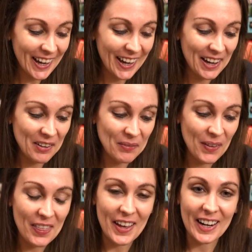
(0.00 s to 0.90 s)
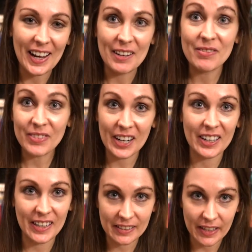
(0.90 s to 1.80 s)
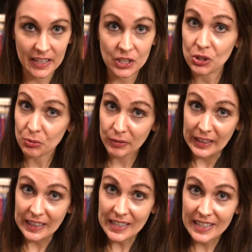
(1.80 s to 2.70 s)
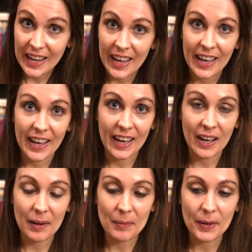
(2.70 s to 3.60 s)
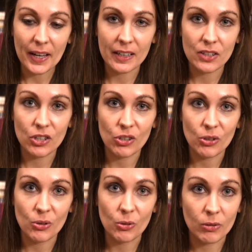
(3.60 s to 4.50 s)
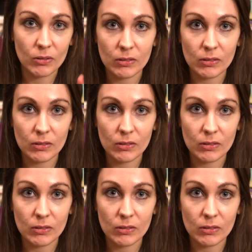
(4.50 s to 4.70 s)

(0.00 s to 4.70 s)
that I'm very excited to read, and to